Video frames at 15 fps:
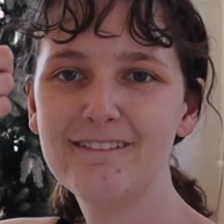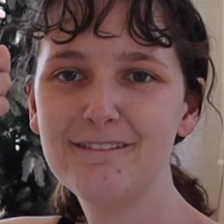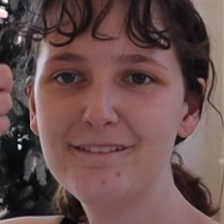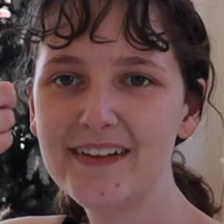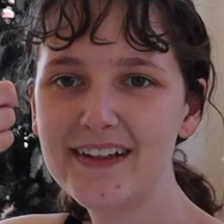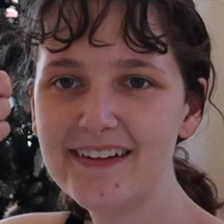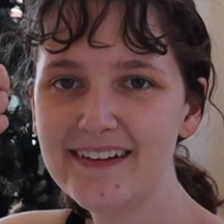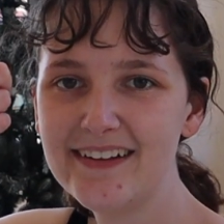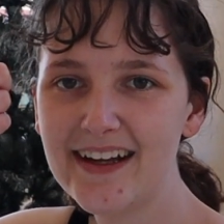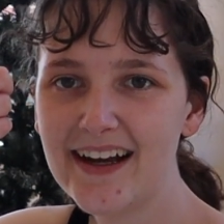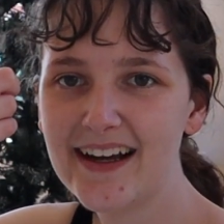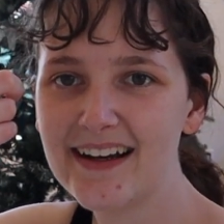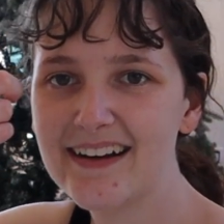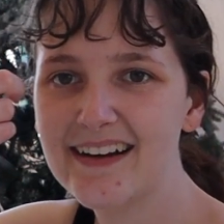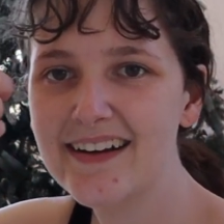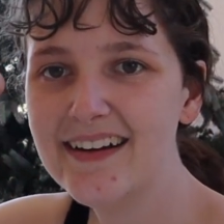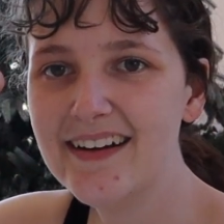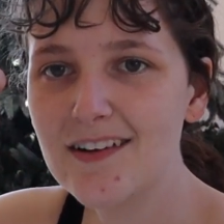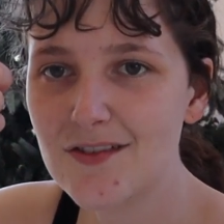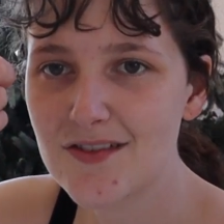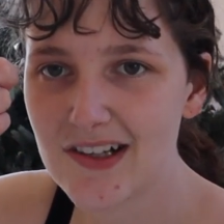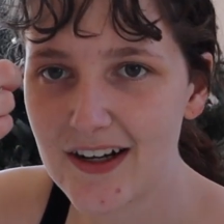figure it out.
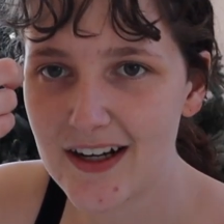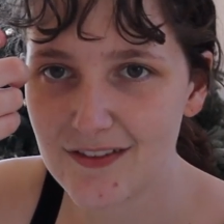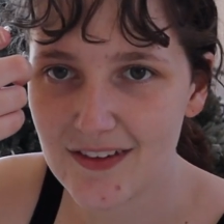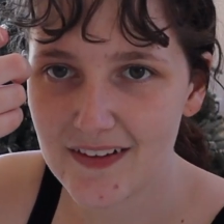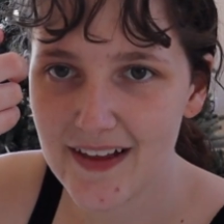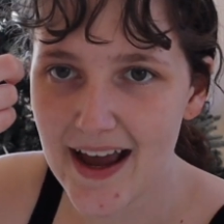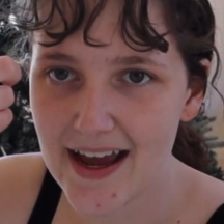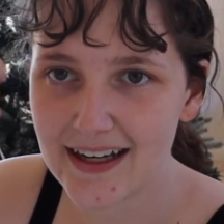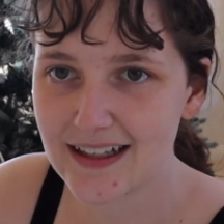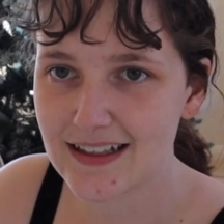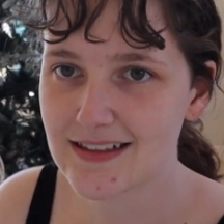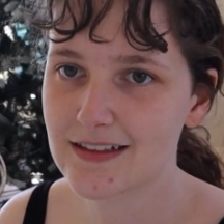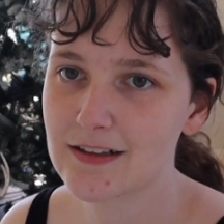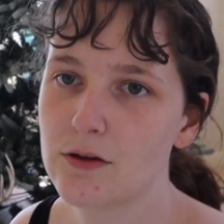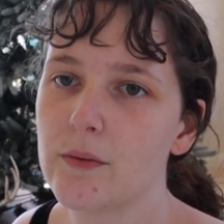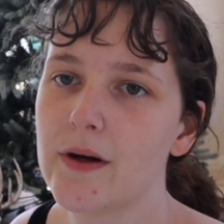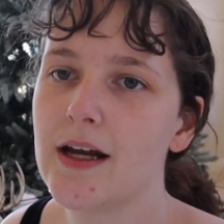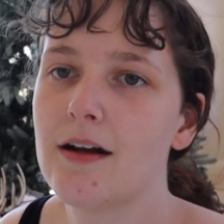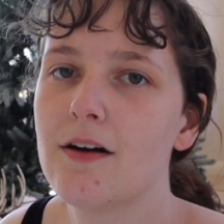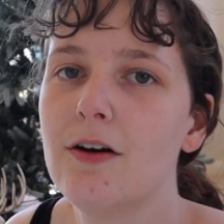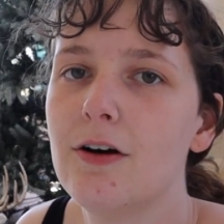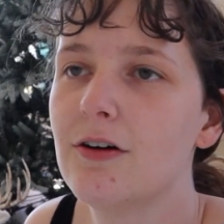Sorry if the lighting is a little
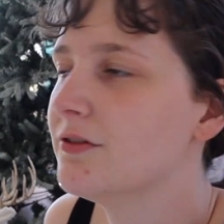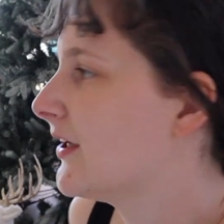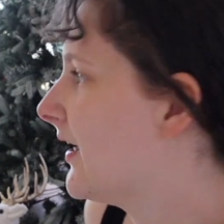weird. Hold